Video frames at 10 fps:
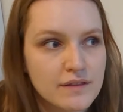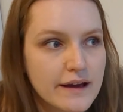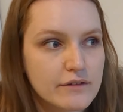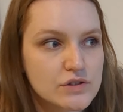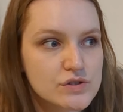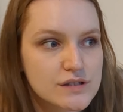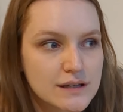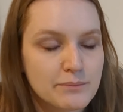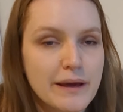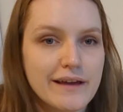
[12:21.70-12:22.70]
they are interested
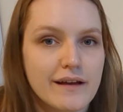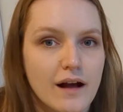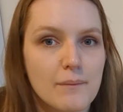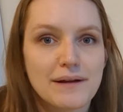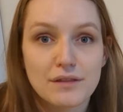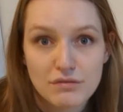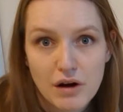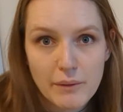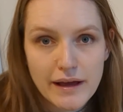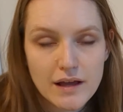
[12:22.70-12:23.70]
in picking up and
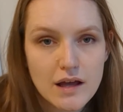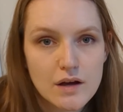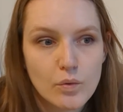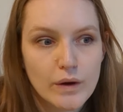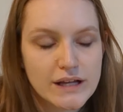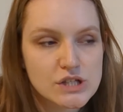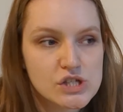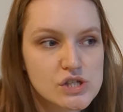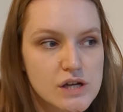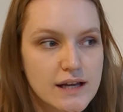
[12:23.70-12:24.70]
throwing,
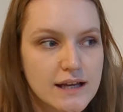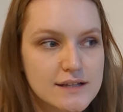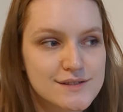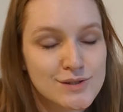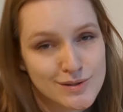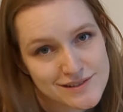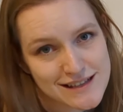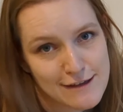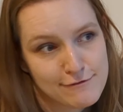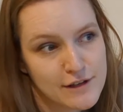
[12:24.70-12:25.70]
which is not
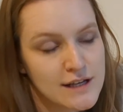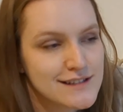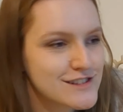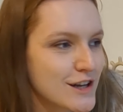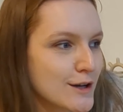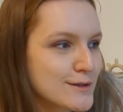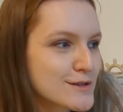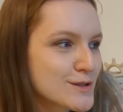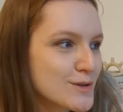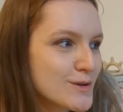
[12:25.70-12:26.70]
safe. So the
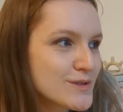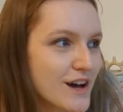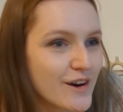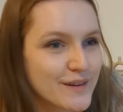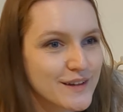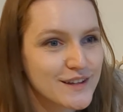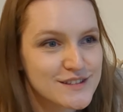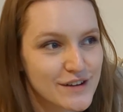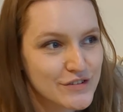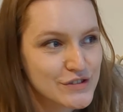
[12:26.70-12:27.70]
stools are in the
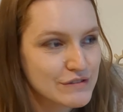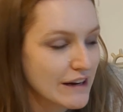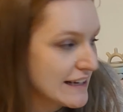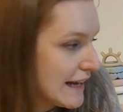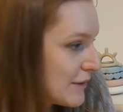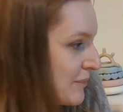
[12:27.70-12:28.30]
conservatory right now.